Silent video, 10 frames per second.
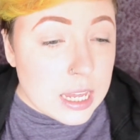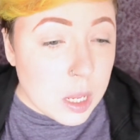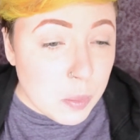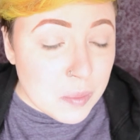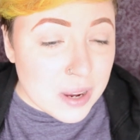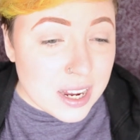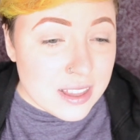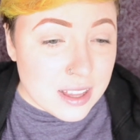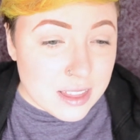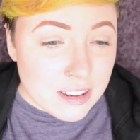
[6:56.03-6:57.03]
Keep in
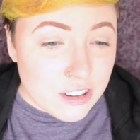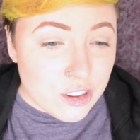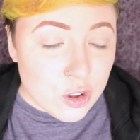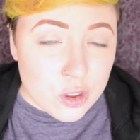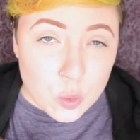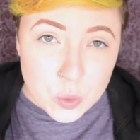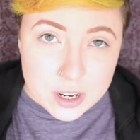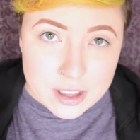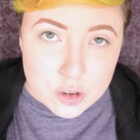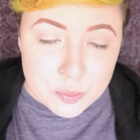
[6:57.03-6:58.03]
mind that this is not
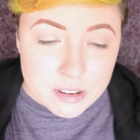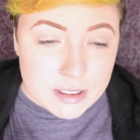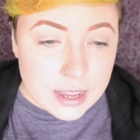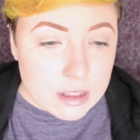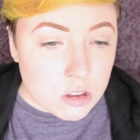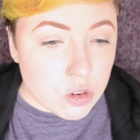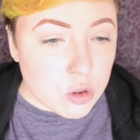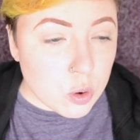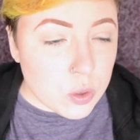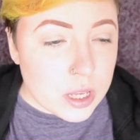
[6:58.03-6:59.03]
100%,
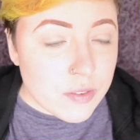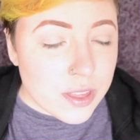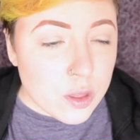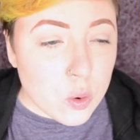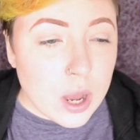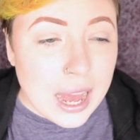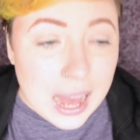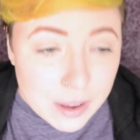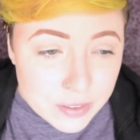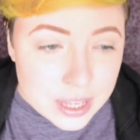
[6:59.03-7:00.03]
so even though
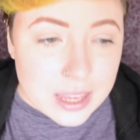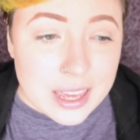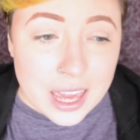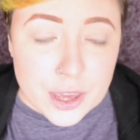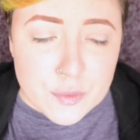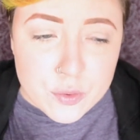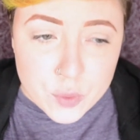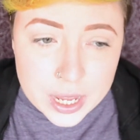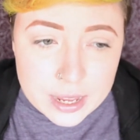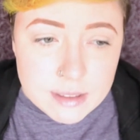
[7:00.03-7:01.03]
having KF
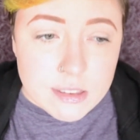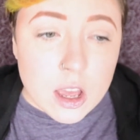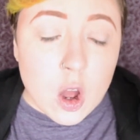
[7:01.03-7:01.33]
rings